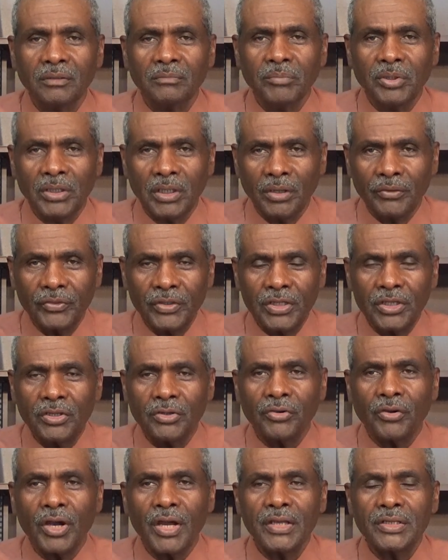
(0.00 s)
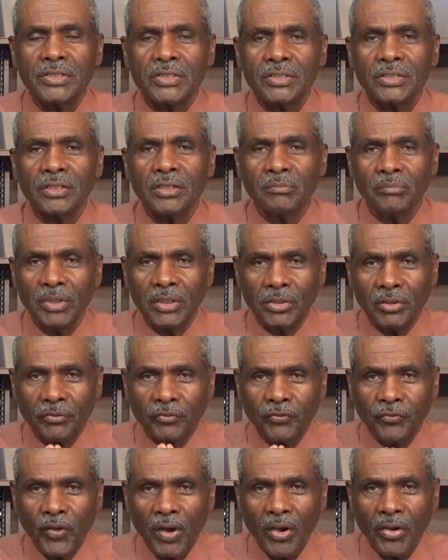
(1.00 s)
Beloved in Christ, may the
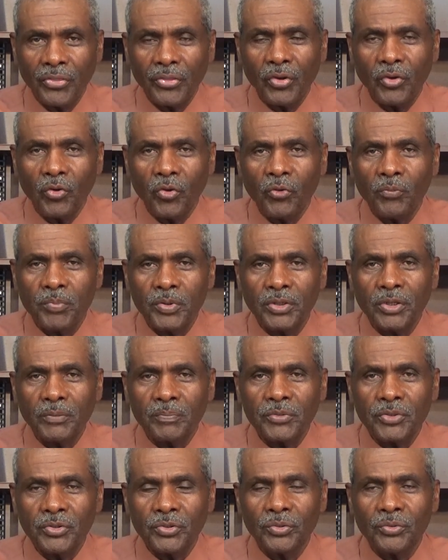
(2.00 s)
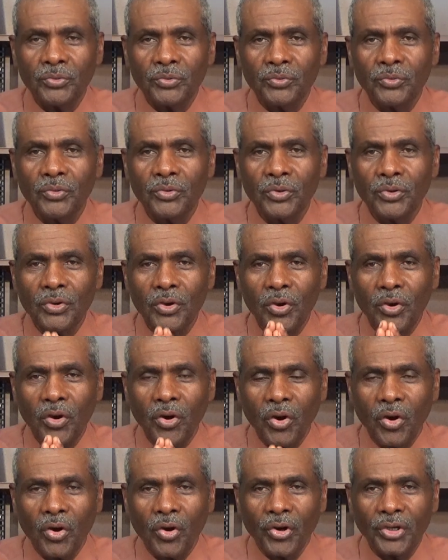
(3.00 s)
Father open up your
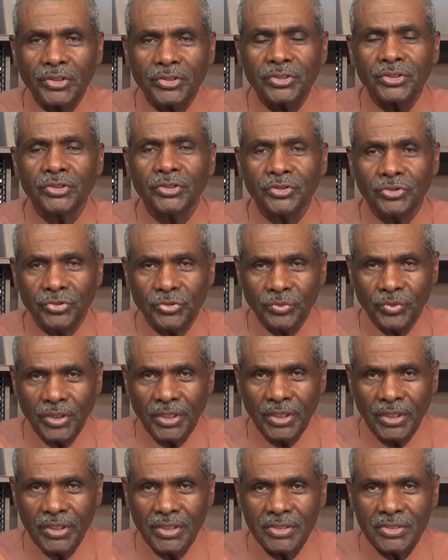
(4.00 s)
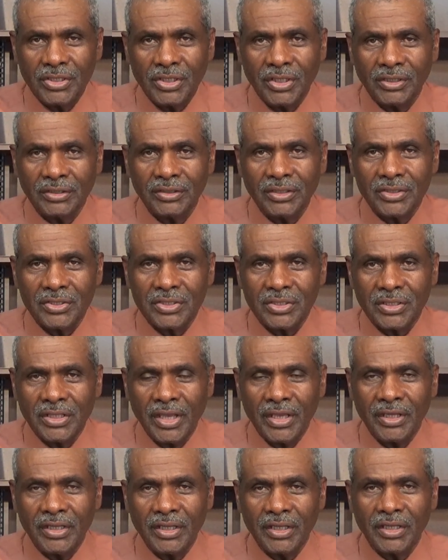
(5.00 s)
heart to his
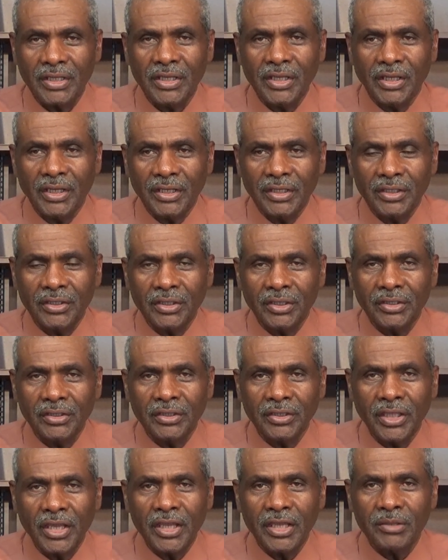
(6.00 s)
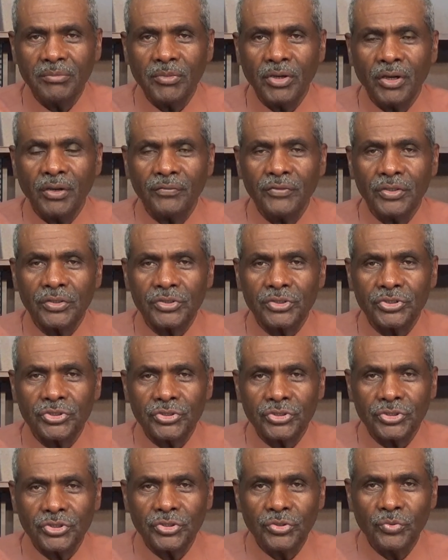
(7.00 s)
understanding in the name of
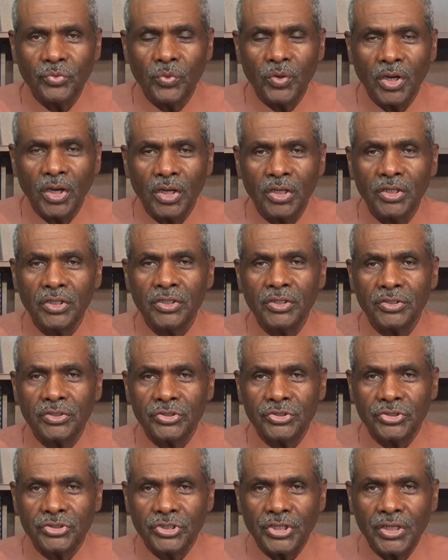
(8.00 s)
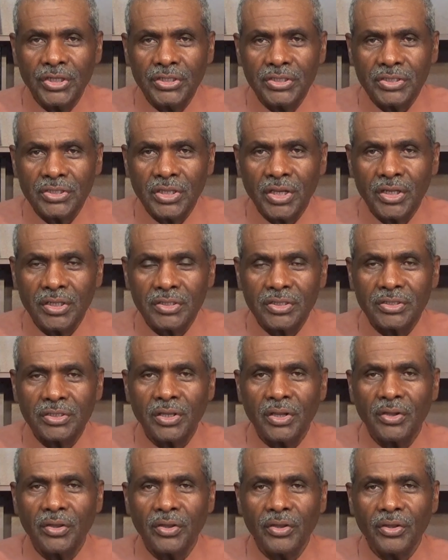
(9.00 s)
Yeshua,
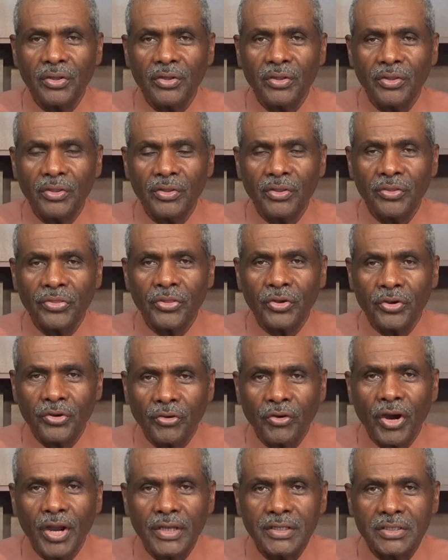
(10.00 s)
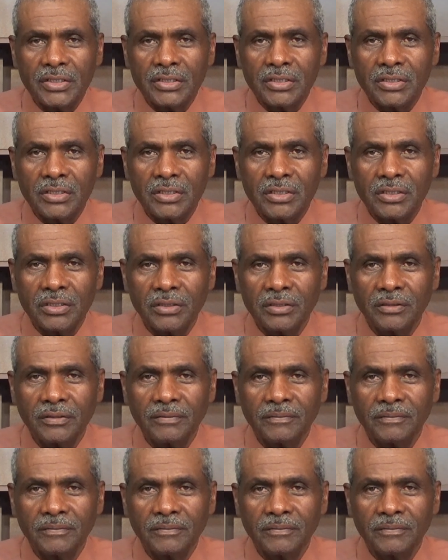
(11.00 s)
Jesus the Christ.